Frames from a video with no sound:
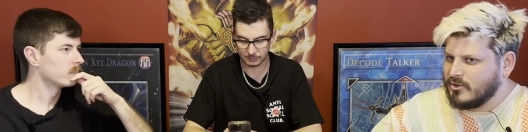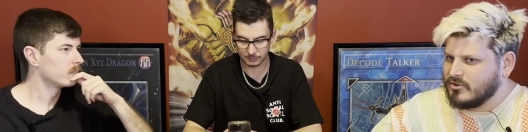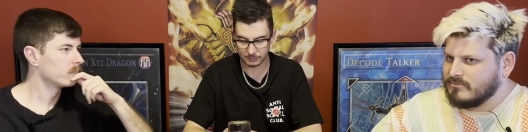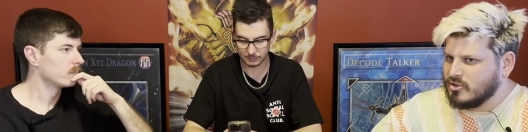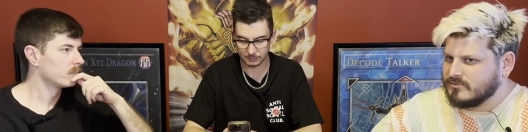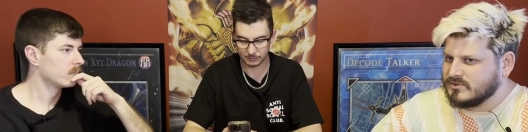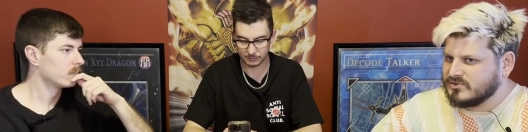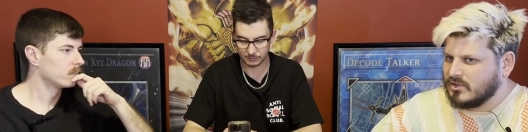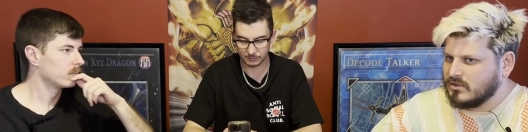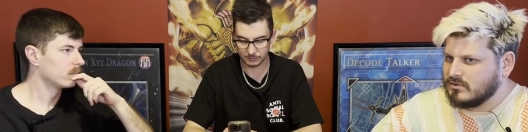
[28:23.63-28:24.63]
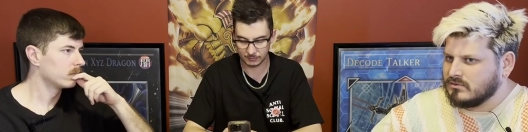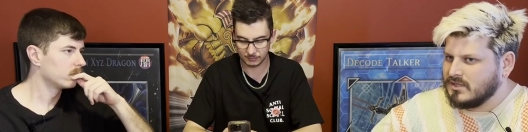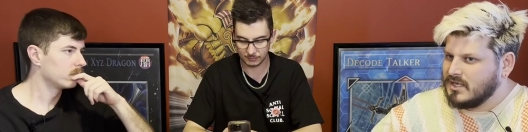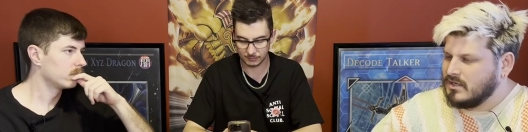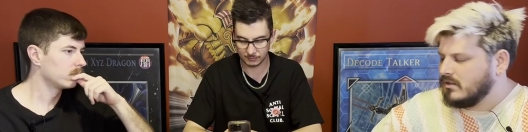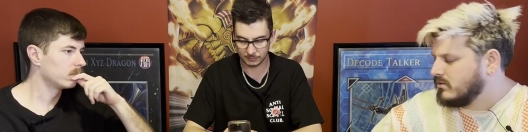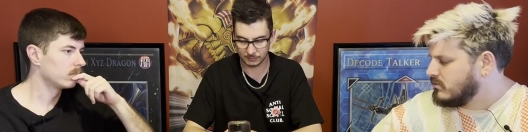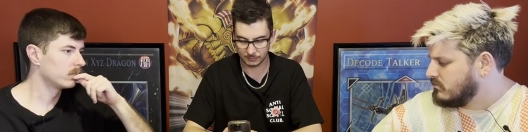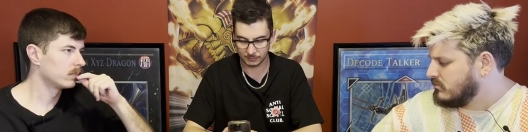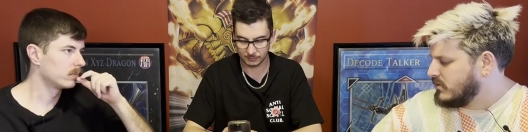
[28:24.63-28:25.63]
Speaker 1: at the moment. So yeah,
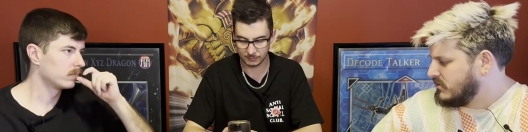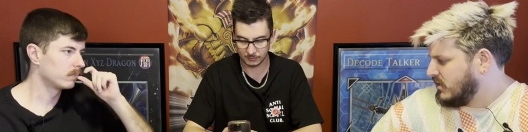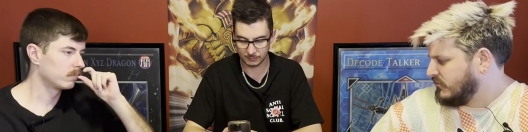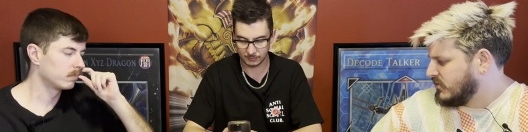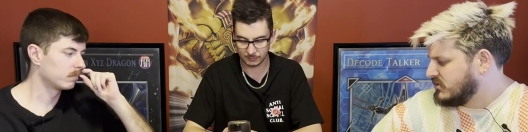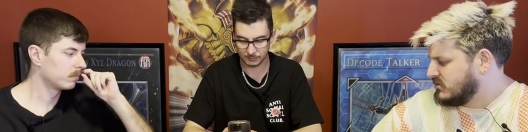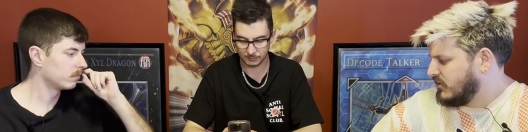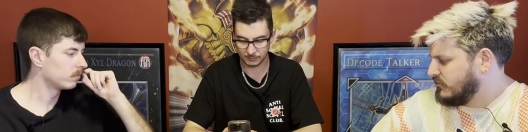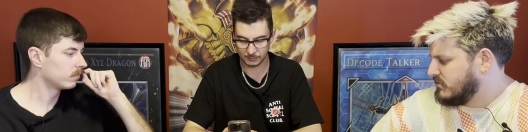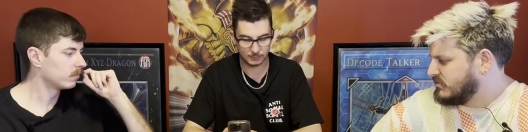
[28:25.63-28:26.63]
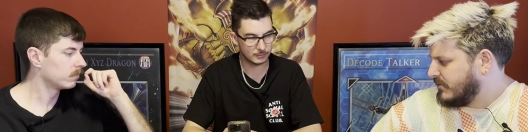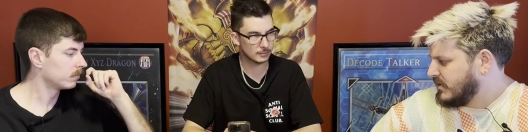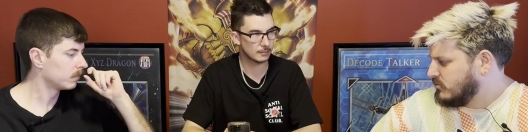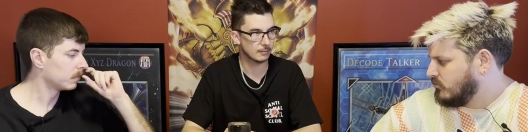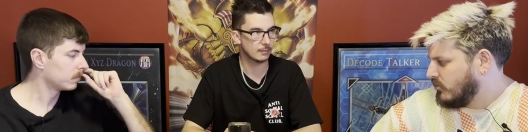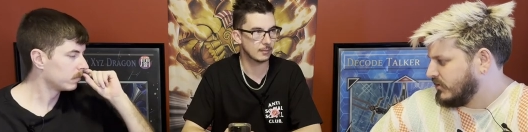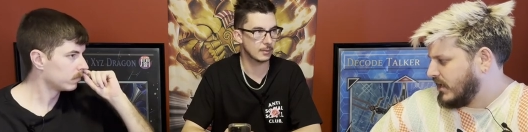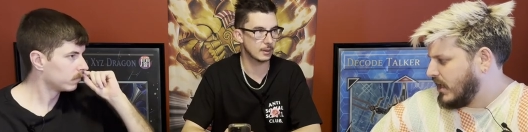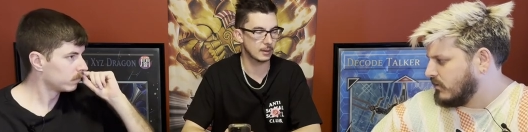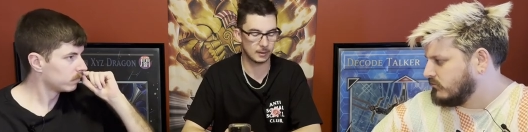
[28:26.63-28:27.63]
they're definitely it's definitely something you'd want it to
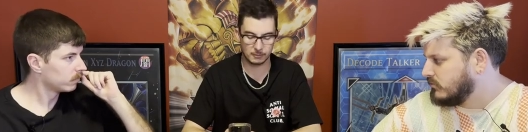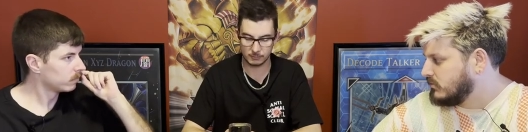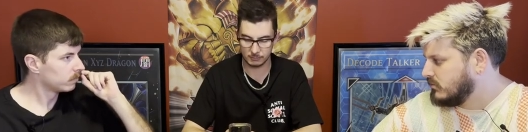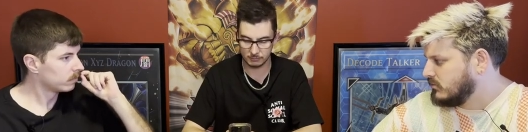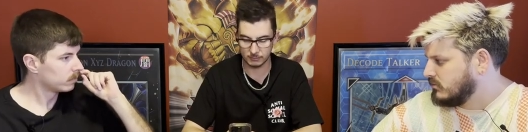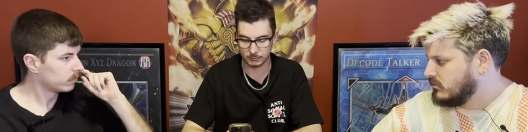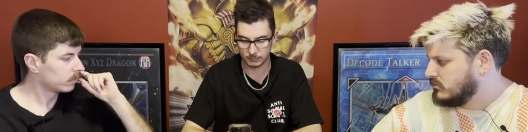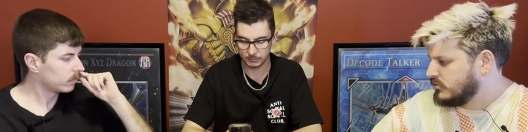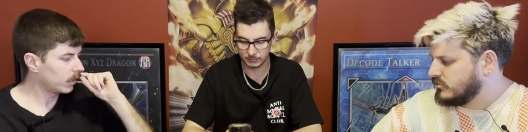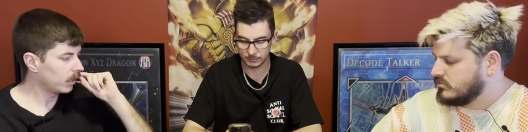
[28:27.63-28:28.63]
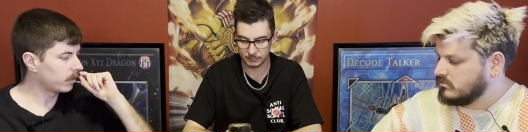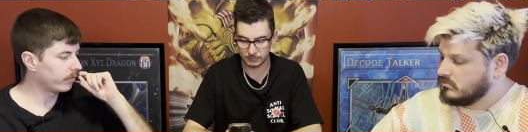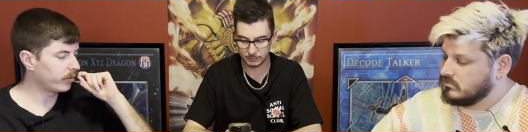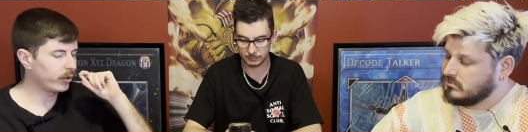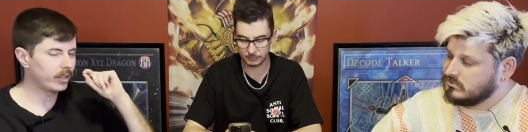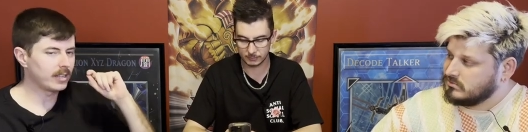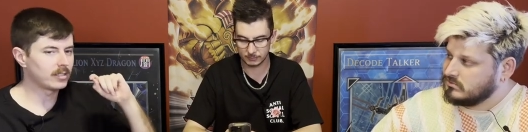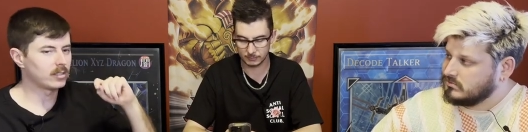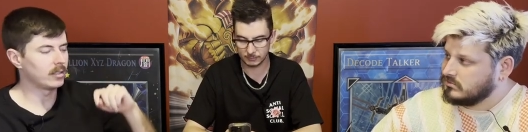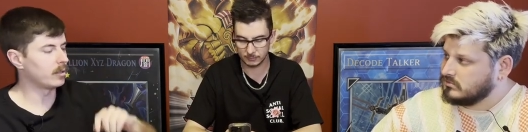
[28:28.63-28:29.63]
have. Hmm. Just at the very
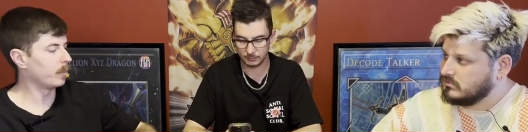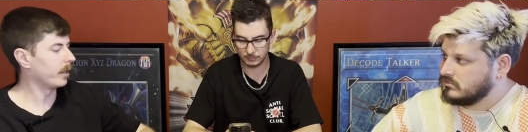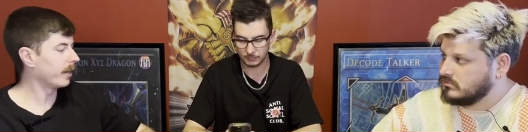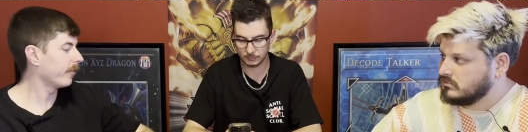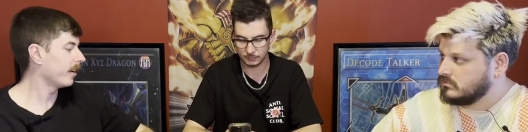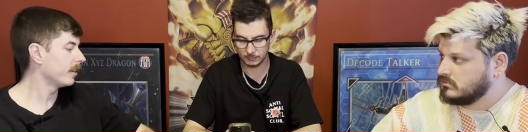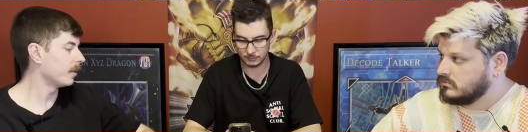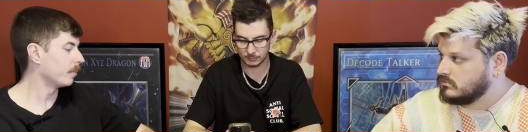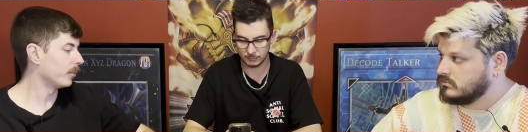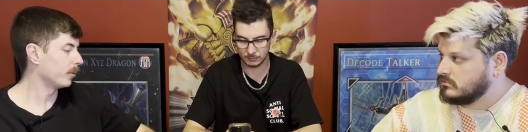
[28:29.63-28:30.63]
least,
Speaker 2: you play around him.